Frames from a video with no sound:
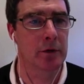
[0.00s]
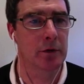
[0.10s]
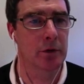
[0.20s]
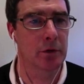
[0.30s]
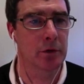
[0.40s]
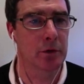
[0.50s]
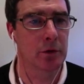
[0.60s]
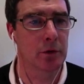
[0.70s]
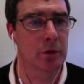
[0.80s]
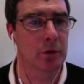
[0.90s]

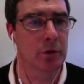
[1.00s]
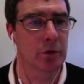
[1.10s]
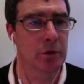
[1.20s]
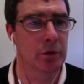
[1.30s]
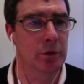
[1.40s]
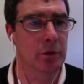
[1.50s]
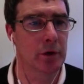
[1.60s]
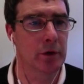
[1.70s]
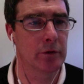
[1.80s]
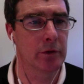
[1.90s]
to the two
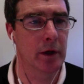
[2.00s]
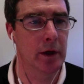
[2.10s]
things,